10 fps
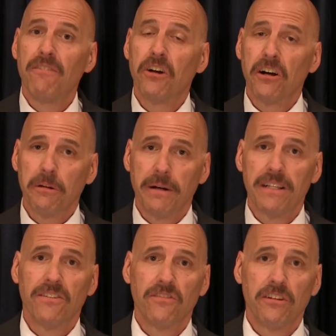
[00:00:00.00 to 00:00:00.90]
I've talked
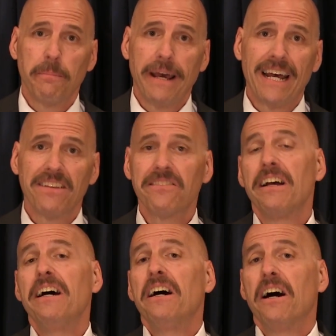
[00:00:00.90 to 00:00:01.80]
about this in the past.
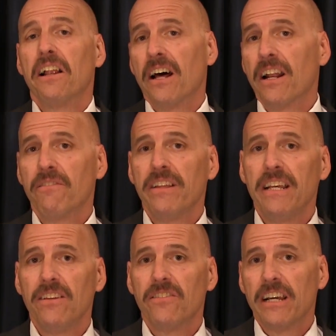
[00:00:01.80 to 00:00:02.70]
A lot of
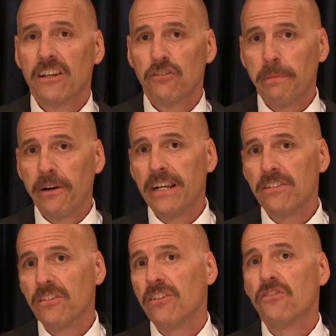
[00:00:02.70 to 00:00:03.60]
these
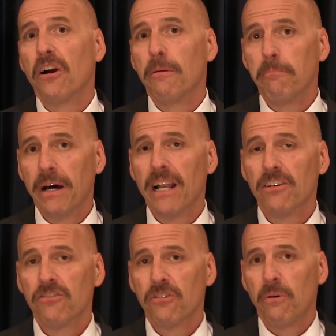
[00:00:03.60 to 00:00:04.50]
experiences are
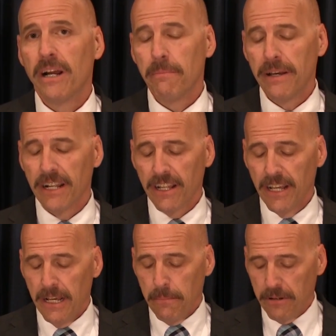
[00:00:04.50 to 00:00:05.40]
embellished quite a bit.
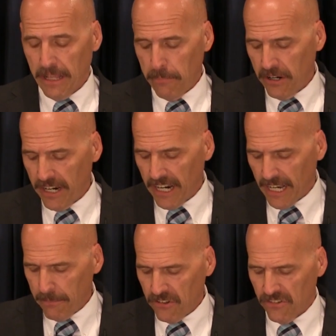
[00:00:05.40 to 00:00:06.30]
But they put an
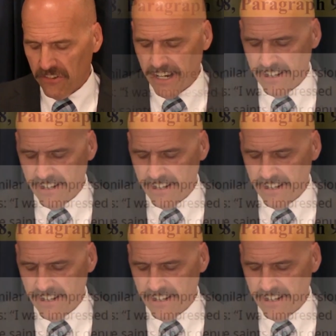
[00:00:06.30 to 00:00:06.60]
ellipsis there,